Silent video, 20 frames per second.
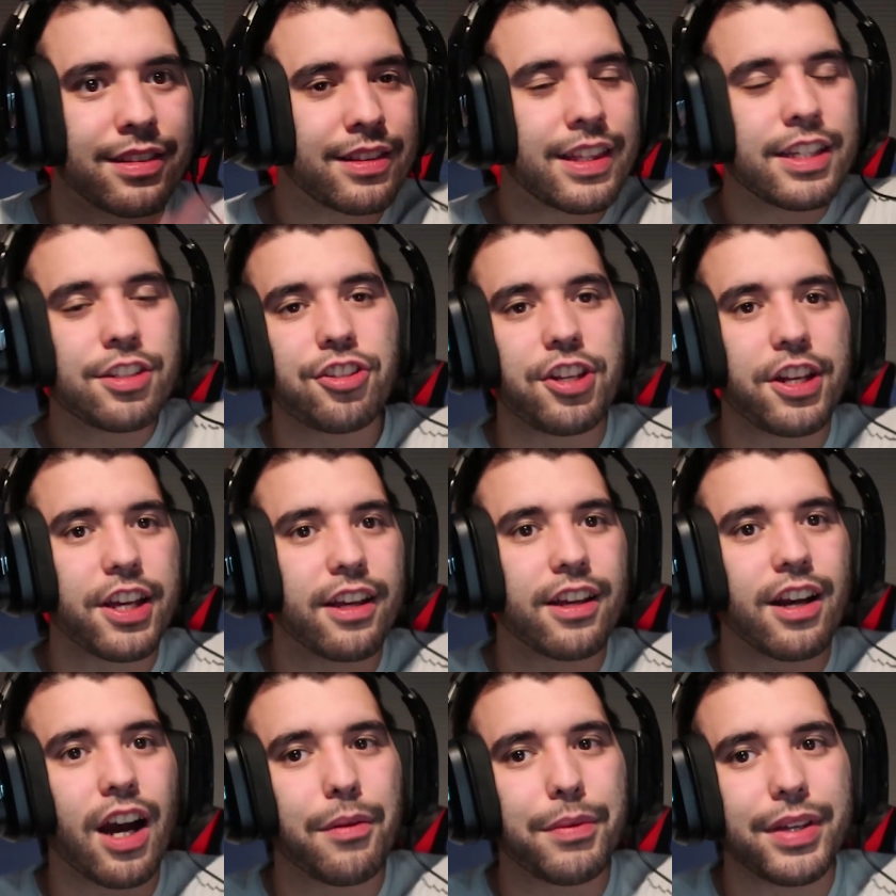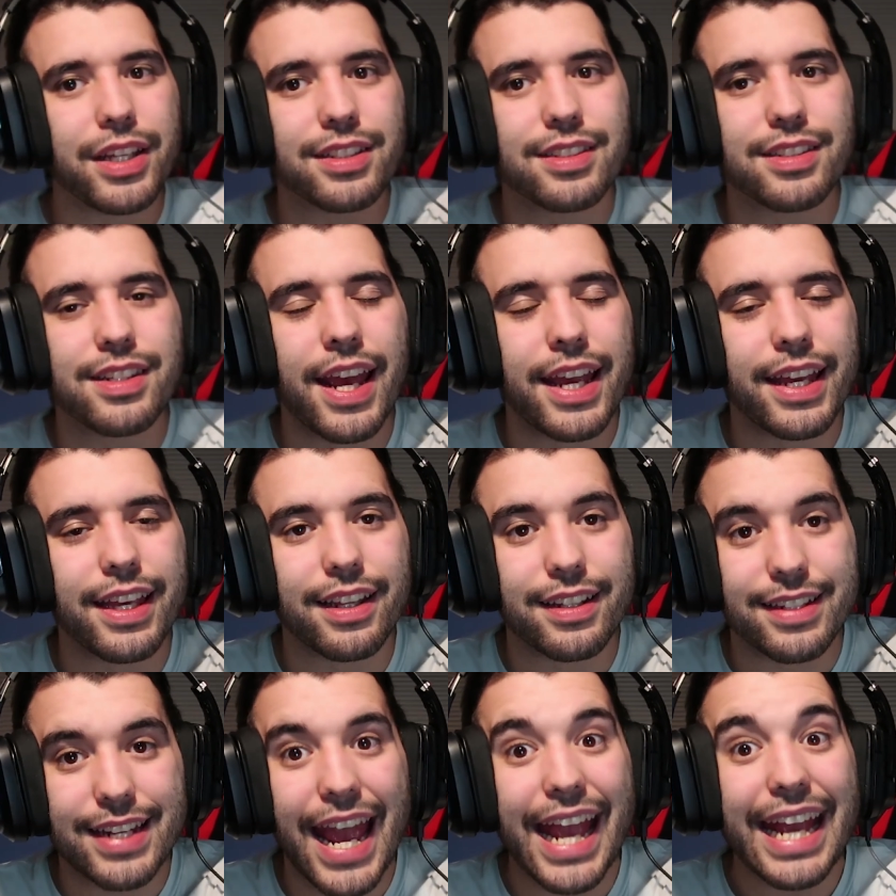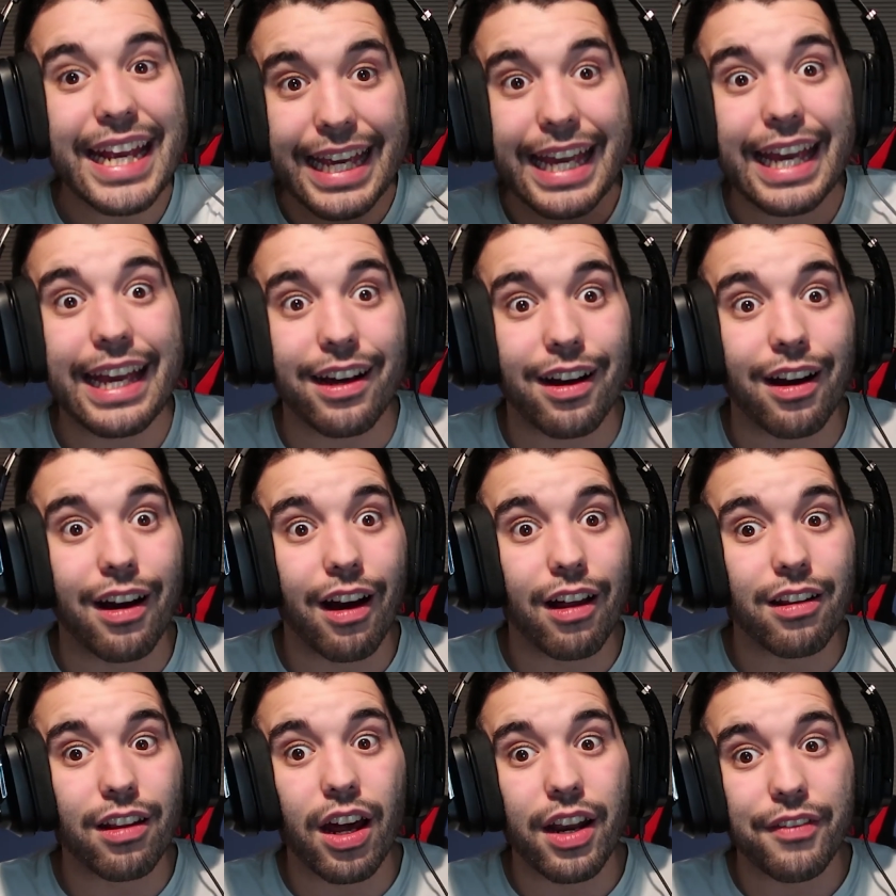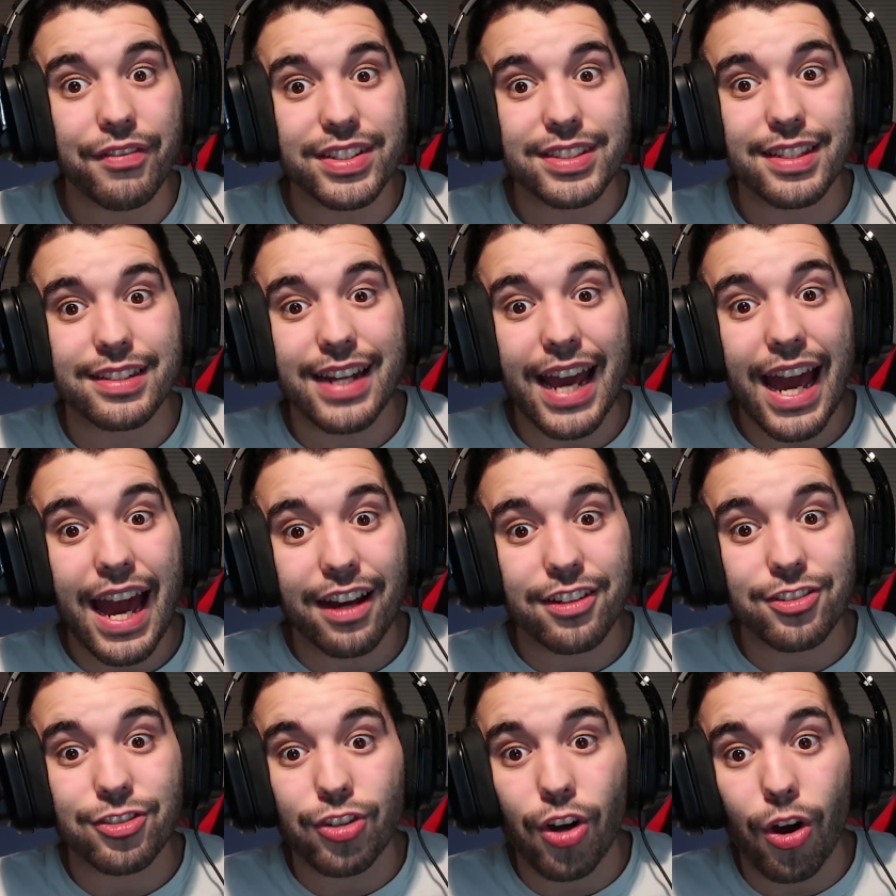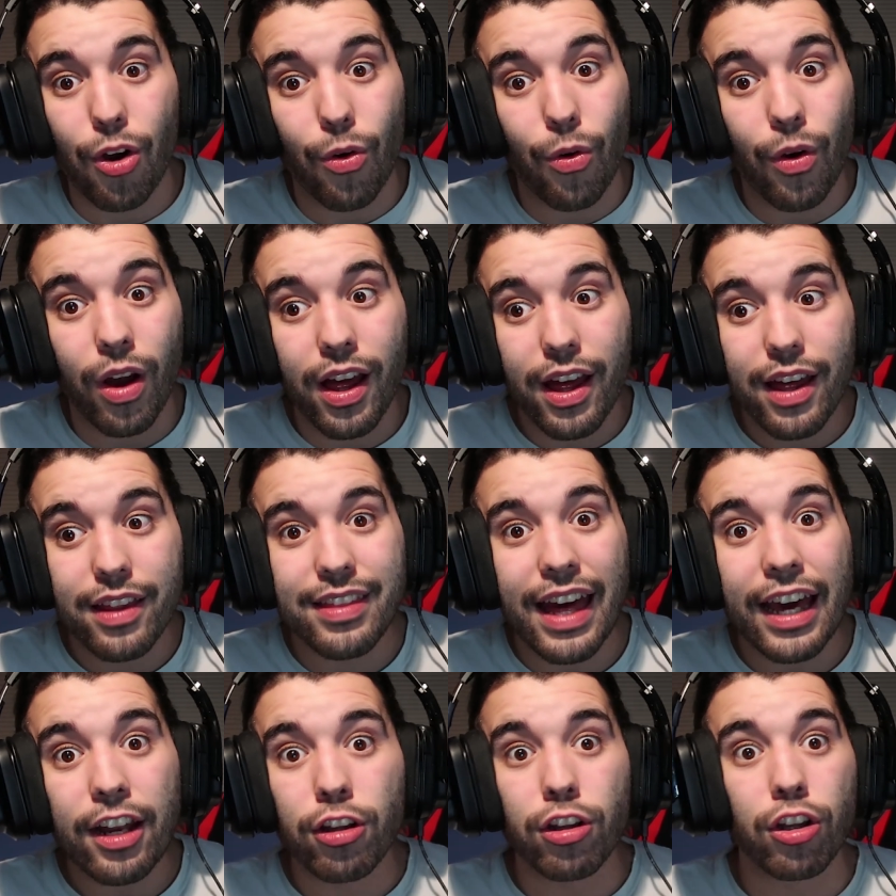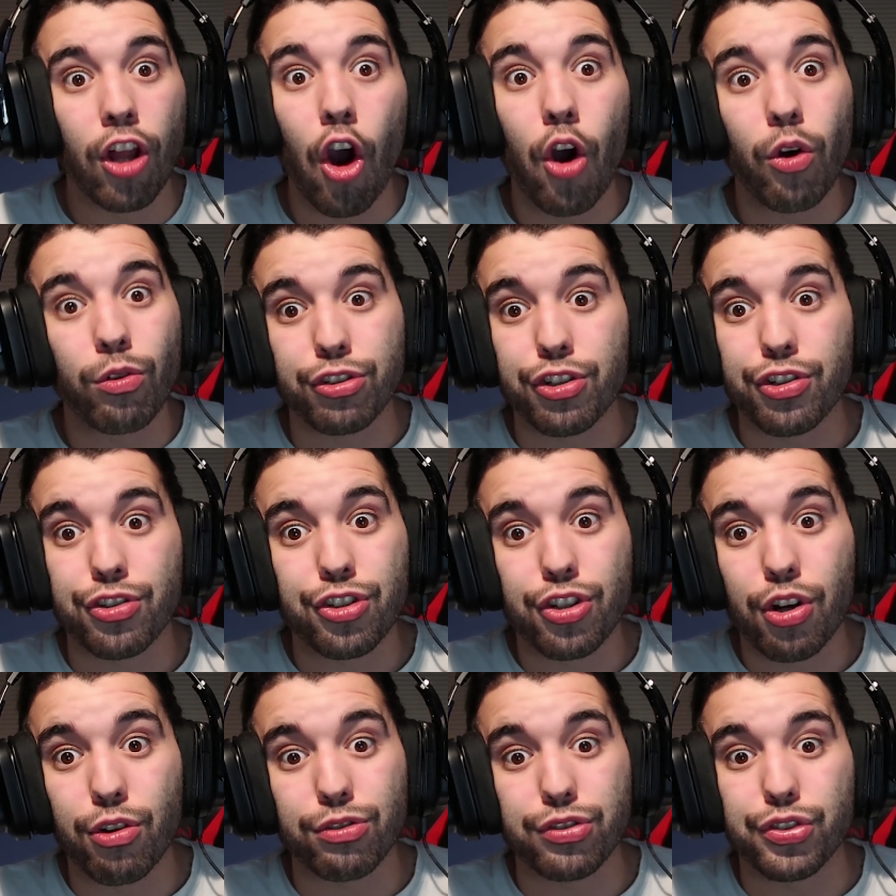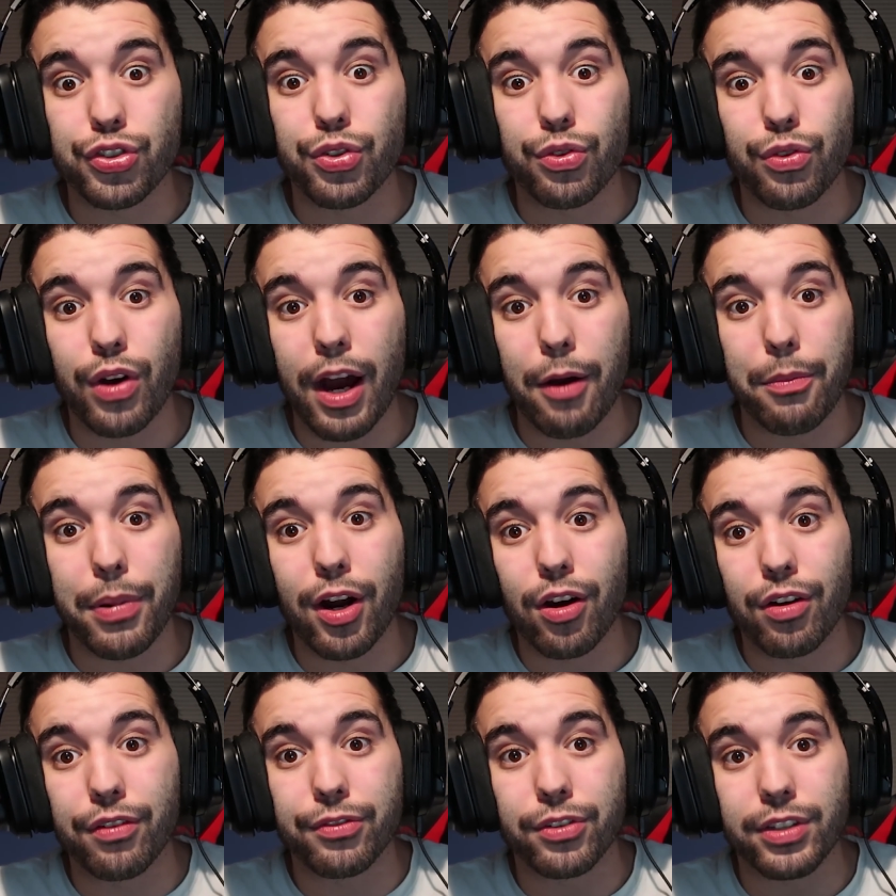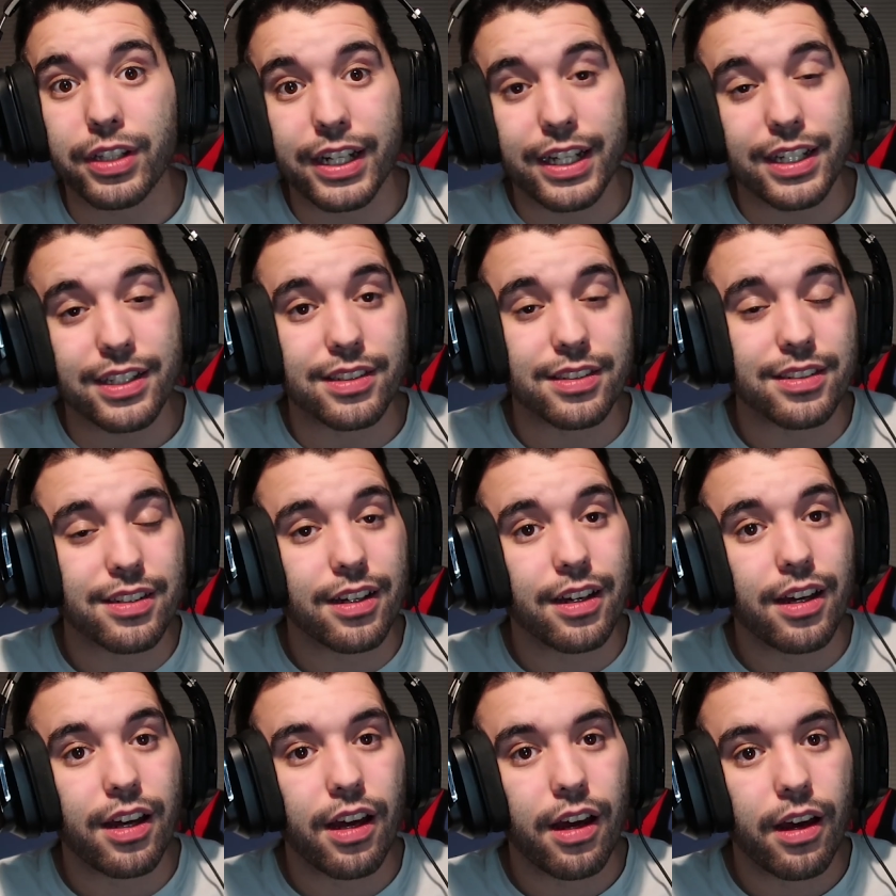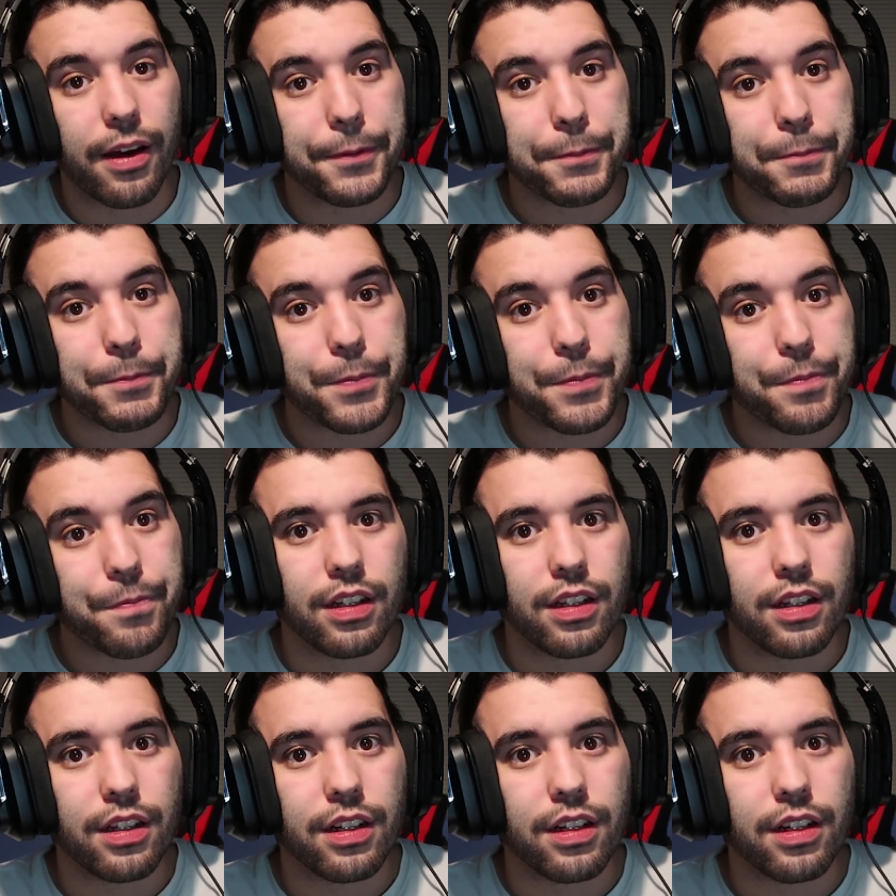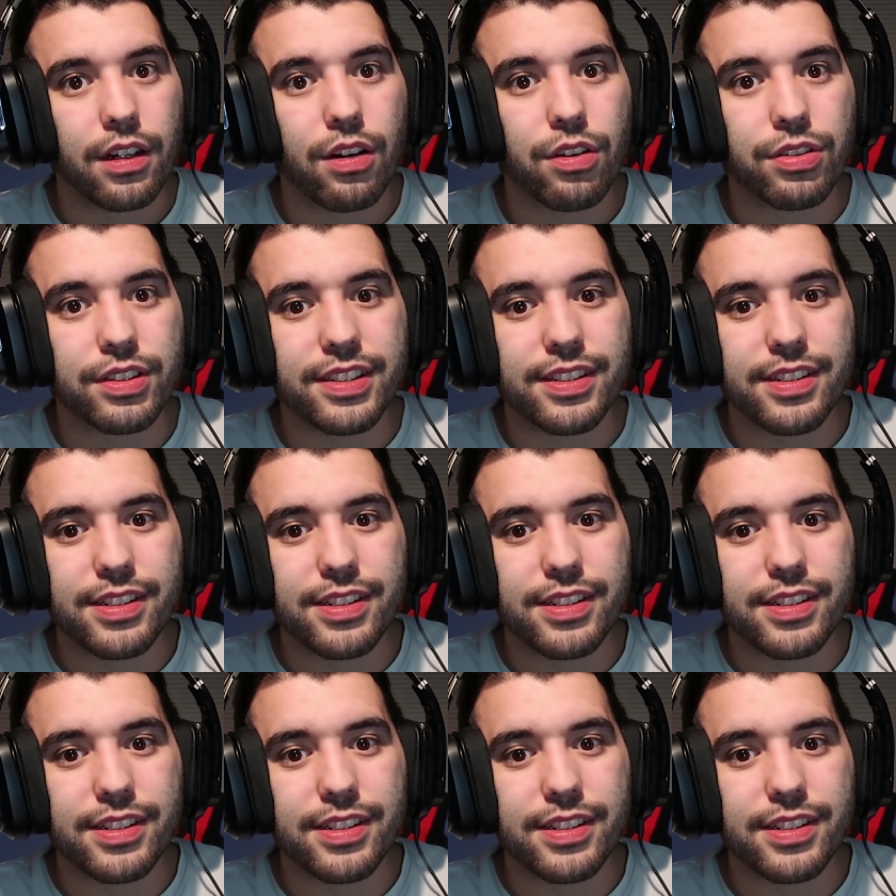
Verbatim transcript: This Shikigami is tanking a lot of his attacks, so that alone just shows you how powerful it is.